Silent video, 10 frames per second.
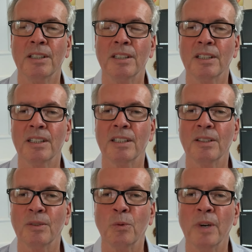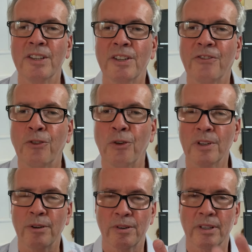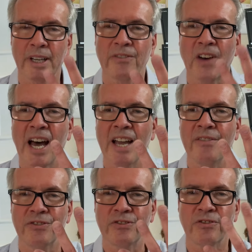uh, what the, there were like five,